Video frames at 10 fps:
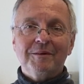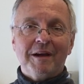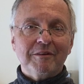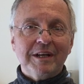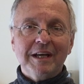We
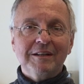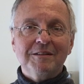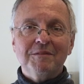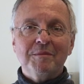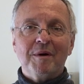have a
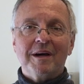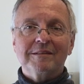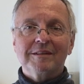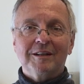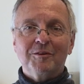negative
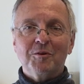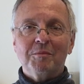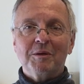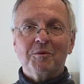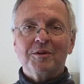bias, it'll
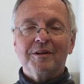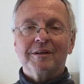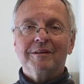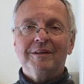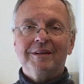normally
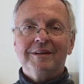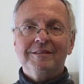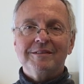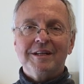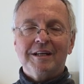wander
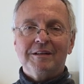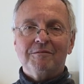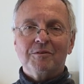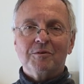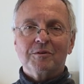to
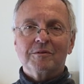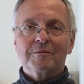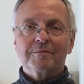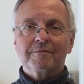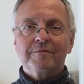negative
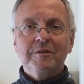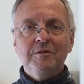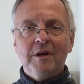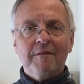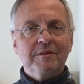thoughts.
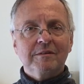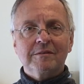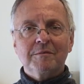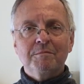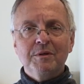You have
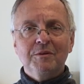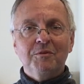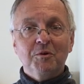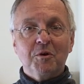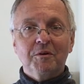this
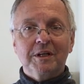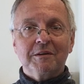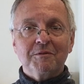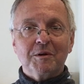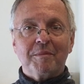beautiful
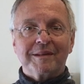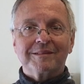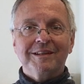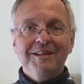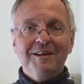God-given
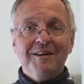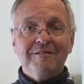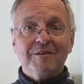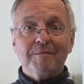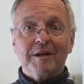capacity
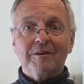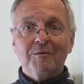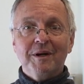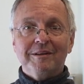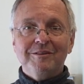for
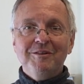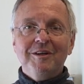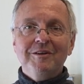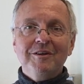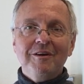meta-awareness. You
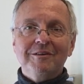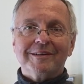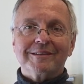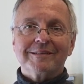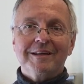can
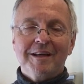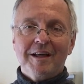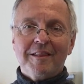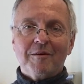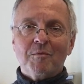notice
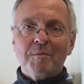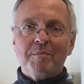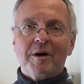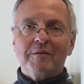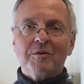that one
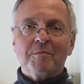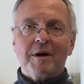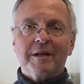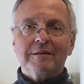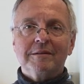part of your
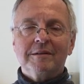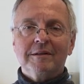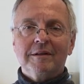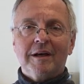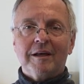mind
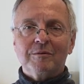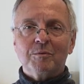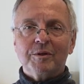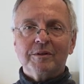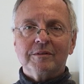has
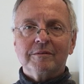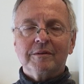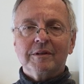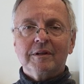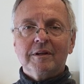wandered.
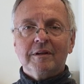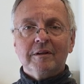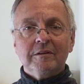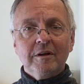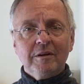
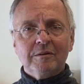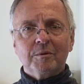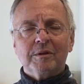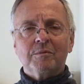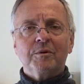Notice
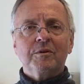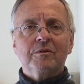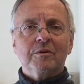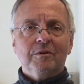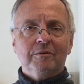what it's
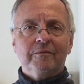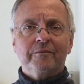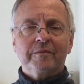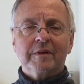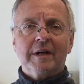wandered to
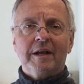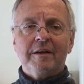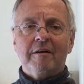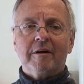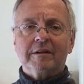
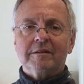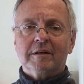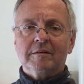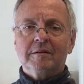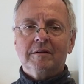and direct
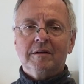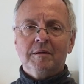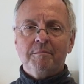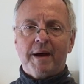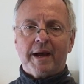it
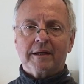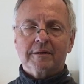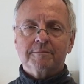back.